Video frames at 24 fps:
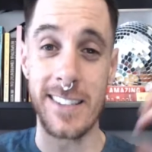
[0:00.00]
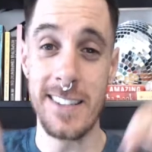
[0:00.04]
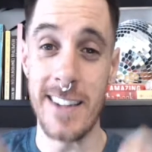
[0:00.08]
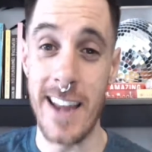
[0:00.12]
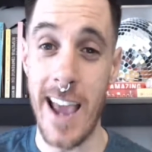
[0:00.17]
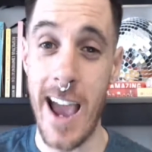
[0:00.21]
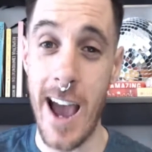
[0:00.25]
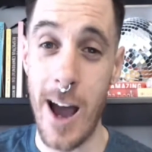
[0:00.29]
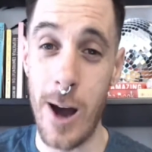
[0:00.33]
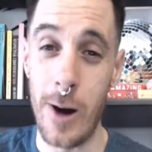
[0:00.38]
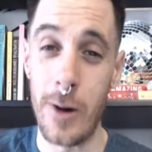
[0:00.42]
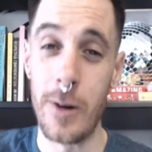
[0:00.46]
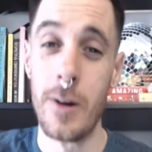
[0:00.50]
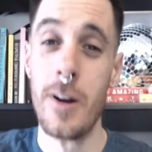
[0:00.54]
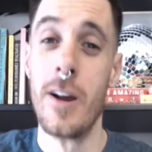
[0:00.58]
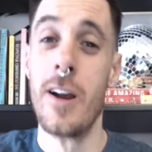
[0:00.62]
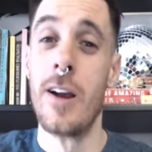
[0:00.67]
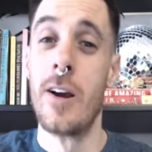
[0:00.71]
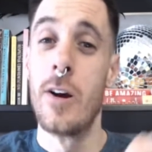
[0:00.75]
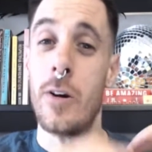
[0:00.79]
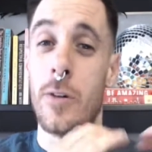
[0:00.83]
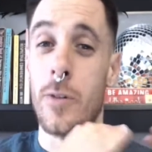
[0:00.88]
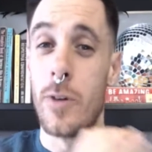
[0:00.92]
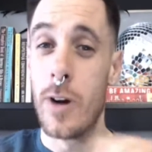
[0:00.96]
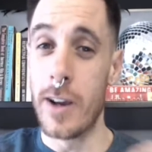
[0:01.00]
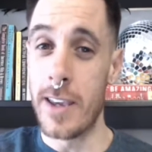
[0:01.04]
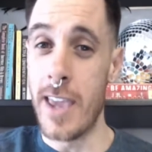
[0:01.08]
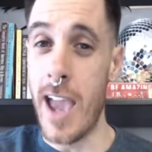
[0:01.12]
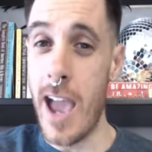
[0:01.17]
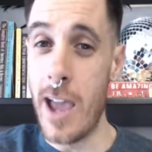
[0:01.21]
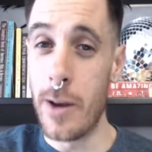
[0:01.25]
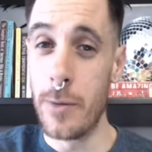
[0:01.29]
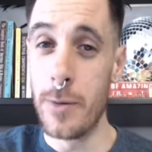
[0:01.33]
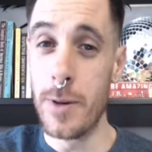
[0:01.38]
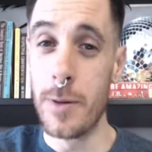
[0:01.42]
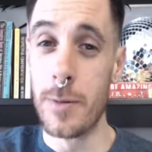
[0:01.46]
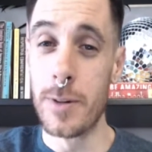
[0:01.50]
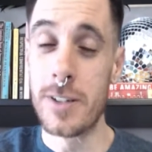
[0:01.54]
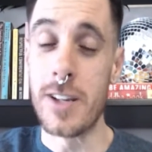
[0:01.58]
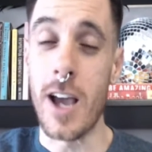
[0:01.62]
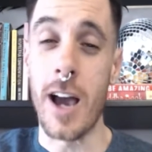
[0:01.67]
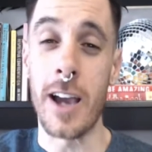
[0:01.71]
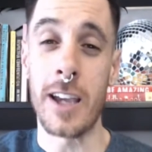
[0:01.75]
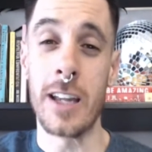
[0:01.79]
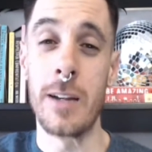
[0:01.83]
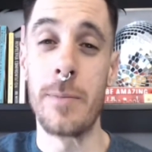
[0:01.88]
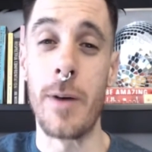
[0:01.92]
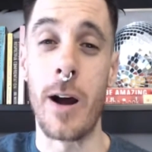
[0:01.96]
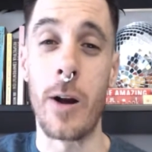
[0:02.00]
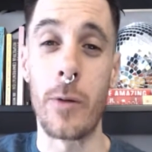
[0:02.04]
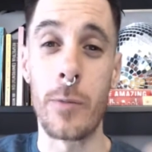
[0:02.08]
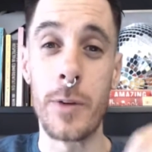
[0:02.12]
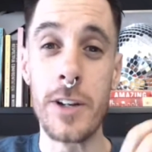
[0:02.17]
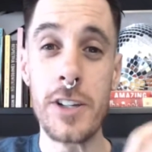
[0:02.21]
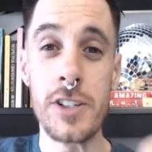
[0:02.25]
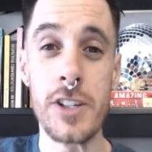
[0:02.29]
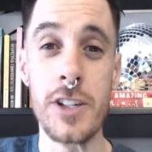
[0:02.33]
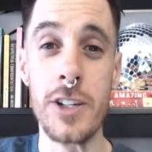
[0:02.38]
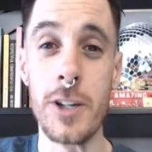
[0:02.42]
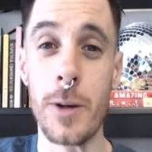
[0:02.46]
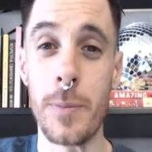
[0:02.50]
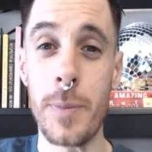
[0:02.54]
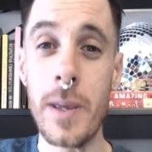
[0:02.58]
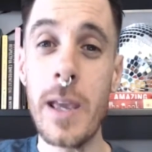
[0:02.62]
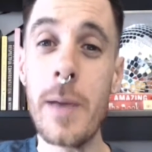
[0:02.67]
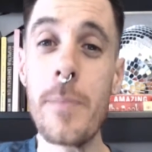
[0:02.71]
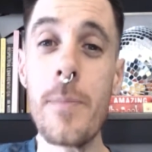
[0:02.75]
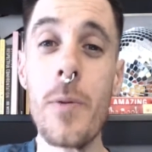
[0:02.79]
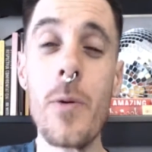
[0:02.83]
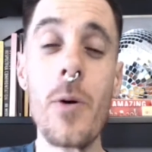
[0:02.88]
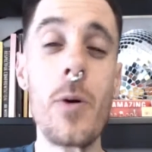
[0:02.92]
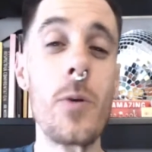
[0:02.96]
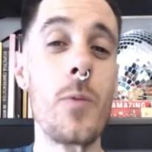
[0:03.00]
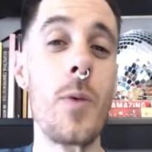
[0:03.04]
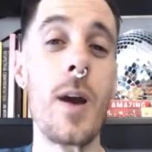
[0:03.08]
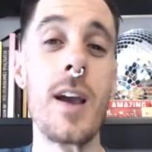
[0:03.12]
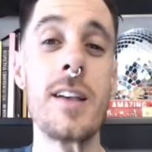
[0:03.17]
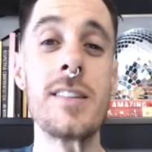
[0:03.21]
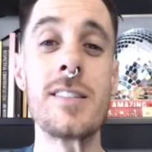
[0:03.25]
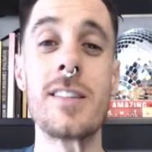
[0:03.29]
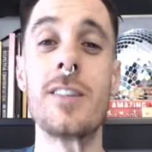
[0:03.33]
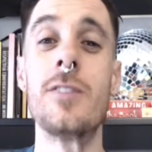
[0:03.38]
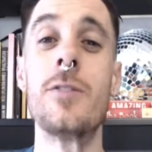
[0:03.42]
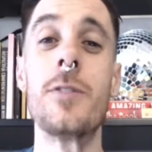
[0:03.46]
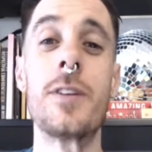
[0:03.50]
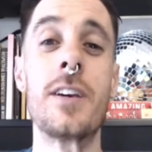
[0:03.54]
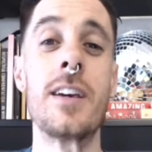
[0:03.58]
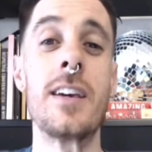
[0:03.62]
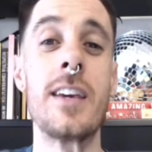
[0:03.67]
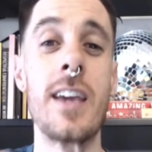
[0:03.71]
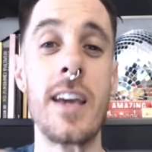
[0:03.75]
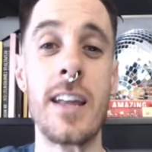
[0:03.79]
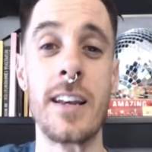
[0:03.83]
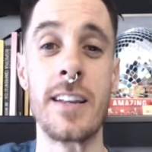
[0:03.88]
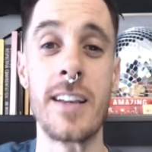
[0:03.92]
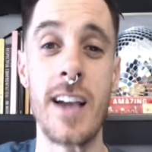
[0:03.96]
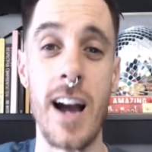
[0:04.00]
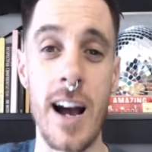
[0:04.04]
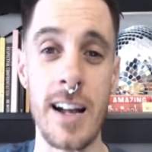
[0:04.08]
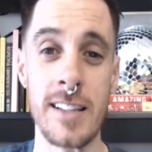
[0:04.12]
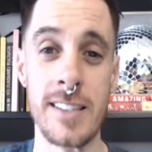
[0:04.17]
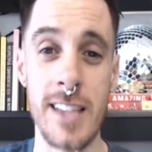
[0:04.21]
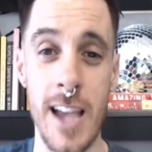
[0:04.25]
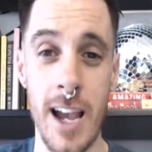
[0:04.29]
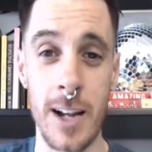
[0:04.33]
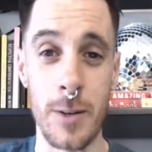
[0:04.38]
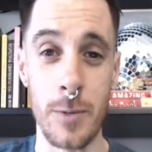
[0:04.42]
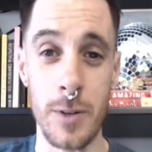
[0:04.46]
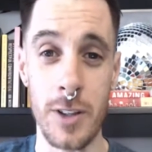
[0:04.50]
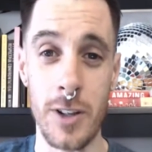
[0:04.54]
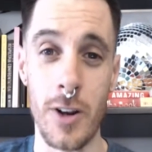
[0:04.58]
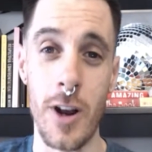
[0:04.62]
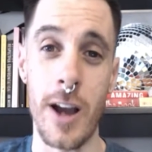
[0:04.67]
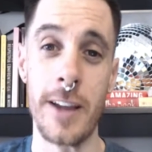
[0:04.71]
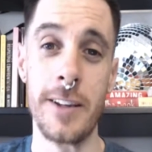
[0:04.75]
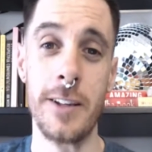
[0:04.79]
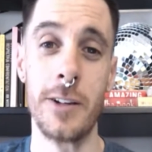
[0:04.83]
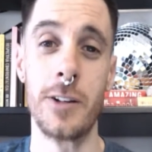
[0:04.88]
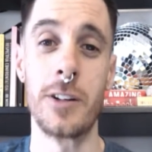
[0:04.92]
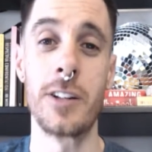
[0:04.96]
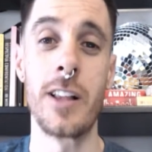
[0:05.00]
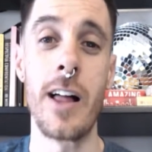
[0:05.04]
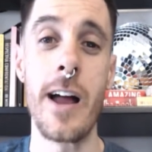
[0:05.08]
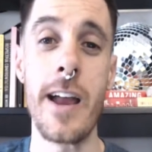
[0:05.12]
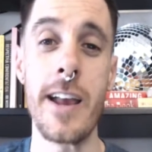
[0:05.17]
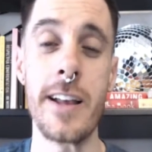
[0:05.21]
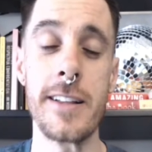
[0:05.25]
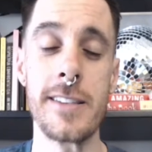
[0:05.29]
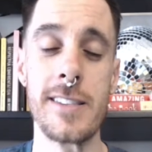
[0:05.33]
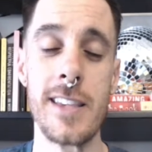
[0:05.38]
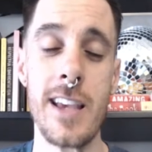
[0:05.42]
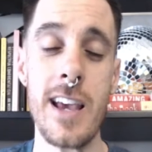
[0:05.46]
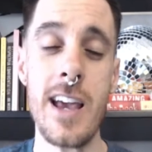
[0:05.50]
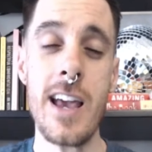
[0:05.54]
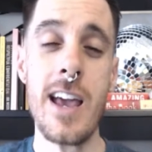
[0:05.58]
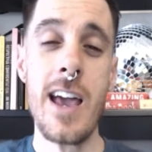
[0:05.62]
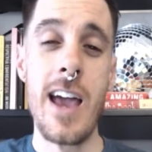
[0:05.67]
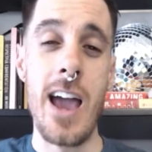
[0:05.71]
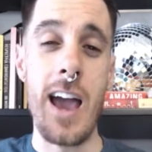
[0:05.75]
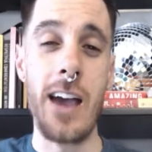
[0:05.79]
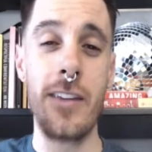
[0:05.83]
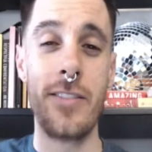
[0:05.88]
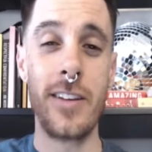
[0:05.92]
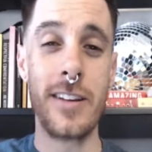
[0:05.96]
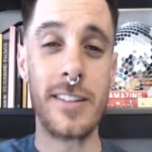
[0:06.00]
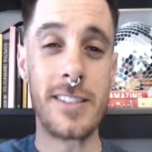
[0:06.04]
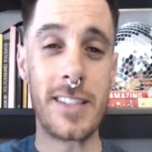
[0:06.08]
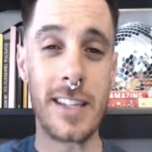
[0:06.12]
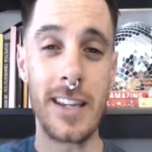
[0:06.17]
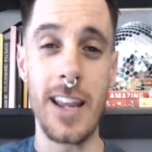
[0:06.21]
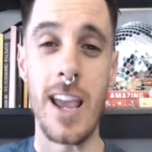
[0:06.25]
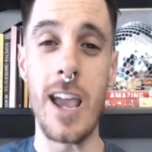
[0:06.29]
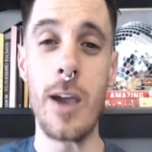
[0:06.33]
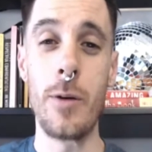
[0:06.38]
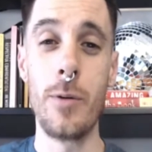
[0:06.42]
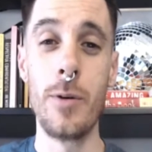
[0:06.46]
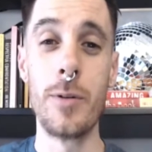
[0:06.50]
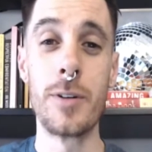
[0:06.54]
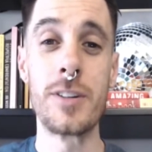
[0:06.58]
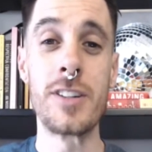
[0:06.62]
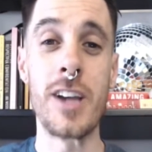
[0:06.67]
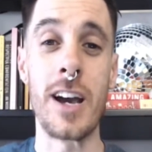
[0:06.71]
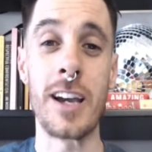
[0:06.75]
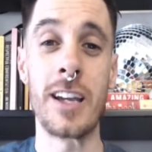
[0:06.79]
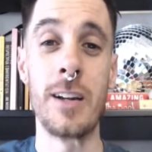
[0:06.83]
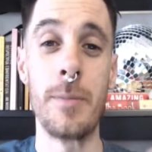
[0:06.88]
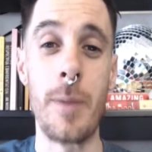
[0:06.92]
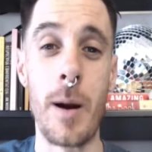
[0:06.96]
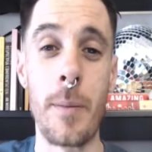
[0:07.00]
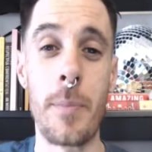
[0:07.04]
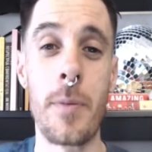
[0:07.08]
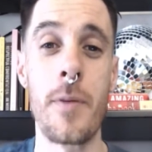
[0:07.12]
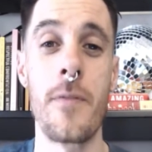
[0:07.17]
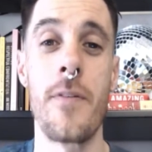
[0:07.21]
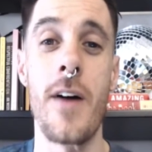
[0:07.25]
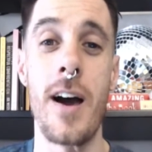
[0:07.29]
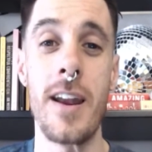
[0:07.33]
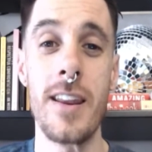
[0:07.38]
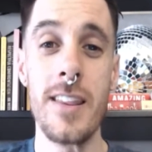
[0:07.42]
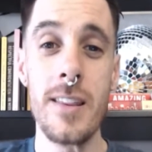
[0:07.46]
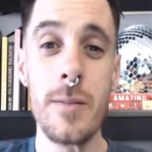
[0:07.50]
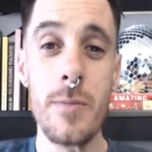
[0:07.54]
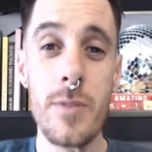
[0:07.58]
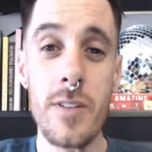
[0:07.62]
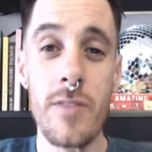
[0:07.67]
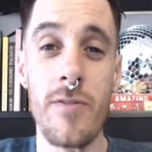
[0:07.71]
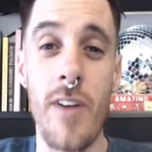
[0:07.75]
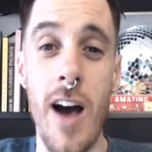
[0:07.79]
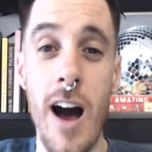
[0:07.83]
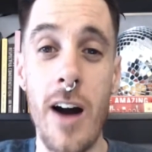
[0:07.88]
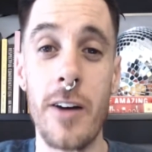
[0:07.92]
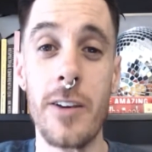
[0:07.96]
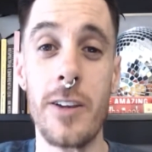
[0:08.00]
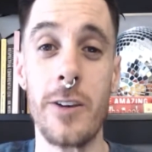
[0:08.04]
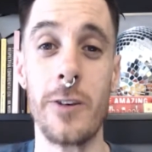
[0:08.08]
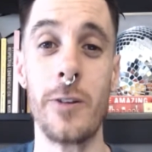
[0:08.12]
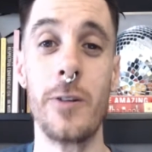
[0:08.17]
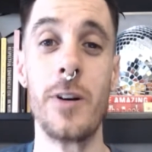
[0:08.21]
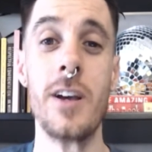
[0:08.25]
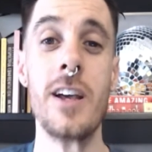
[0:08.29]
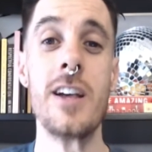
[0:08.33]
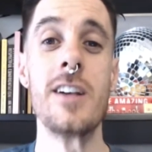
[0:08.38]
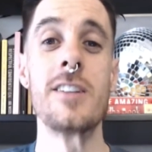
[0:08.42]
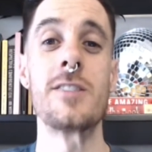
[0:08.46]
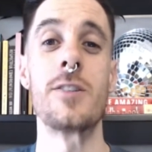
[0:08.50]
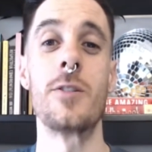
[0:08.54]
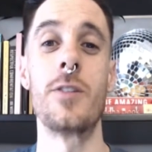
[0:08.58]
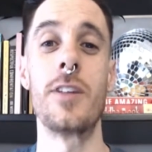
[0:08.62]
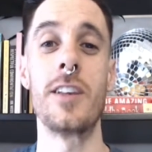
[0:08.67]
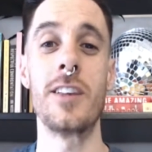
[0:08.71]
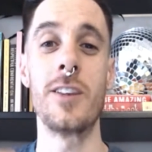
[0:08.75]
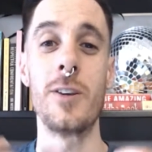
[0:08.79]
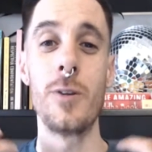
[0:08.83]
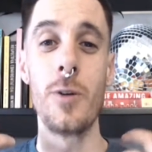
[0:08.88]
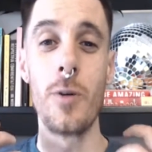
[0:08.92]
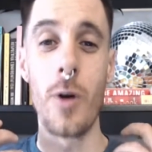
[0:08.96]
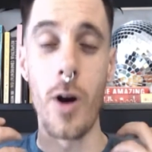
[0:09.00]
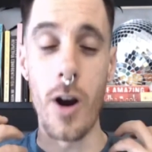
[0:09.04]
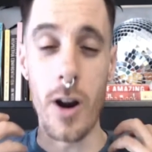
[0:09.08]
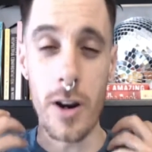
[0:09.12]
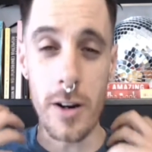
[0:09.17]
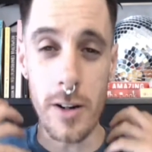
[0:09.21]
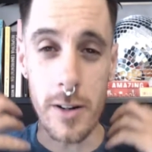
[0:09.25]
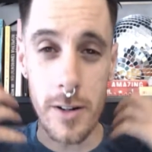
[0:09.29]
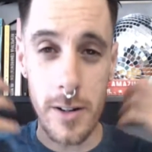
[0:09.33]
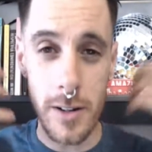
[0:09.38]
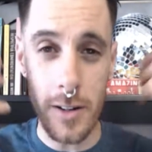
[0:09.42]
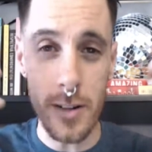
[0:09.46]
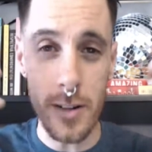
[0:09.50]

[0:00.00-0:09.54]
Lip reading: now. Again, we were talking about reaching your people and ways that you can get in contact with your ideal clients. And then today we were talking about providing them with value so that you are